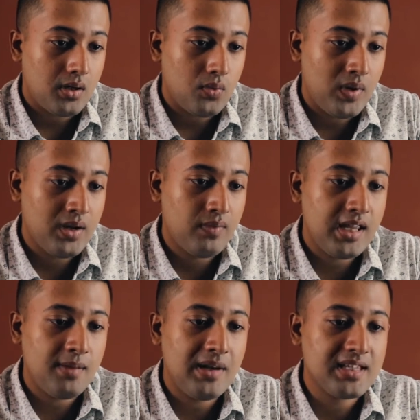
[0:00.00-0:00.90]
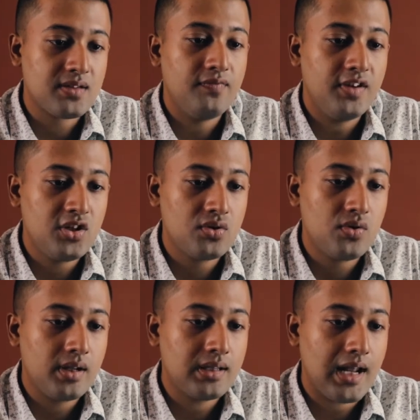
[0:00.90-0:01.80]
Whenever he plays a video
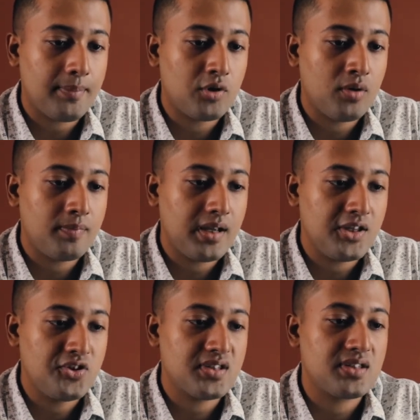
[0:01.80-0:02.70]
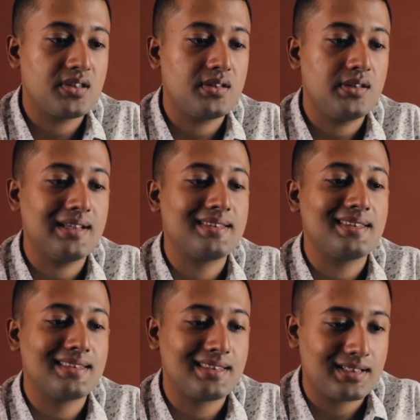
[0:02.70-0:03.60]
during the laptop, it just
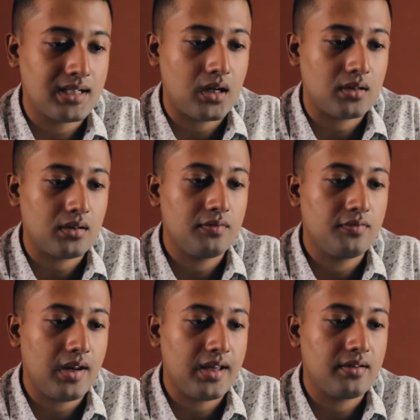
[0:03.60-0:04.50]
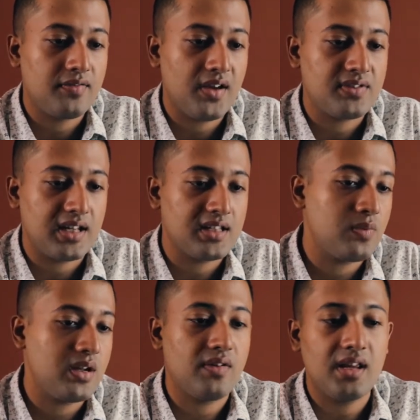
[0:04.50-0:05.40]
gets stuck for like 5 seconds
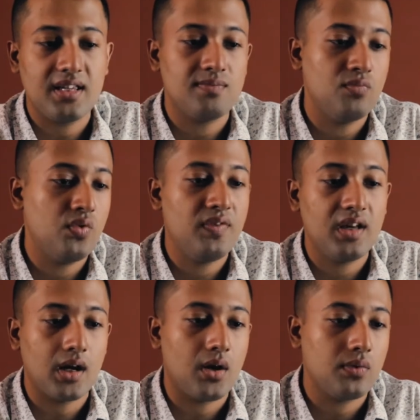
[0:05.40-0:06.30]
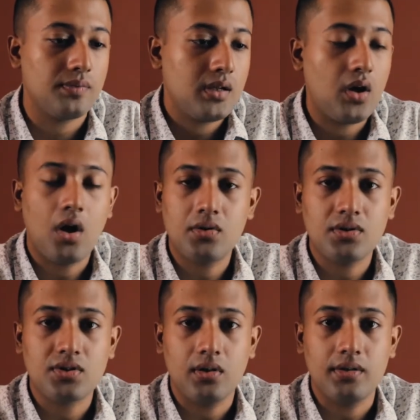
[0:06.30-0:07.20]
whenever he's moving around. Now how
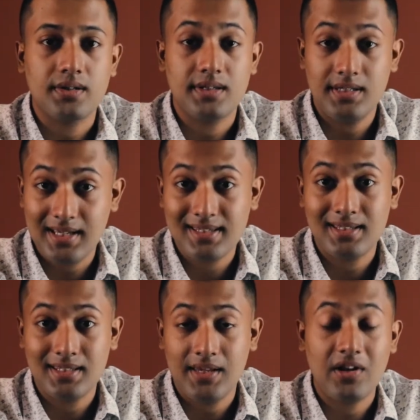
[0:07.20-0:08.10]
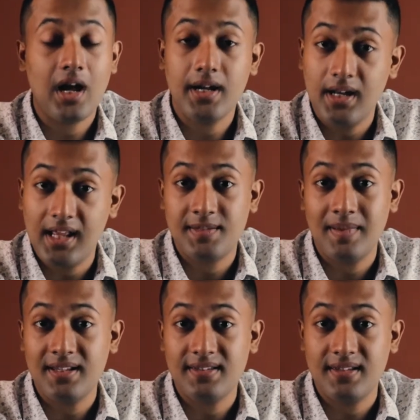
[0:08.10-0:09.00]
to solve this? Yes, even I did
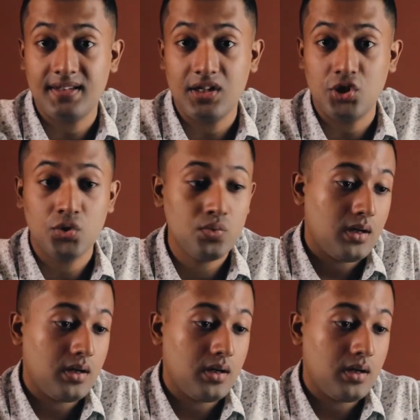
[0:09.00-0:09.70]
experience this issue.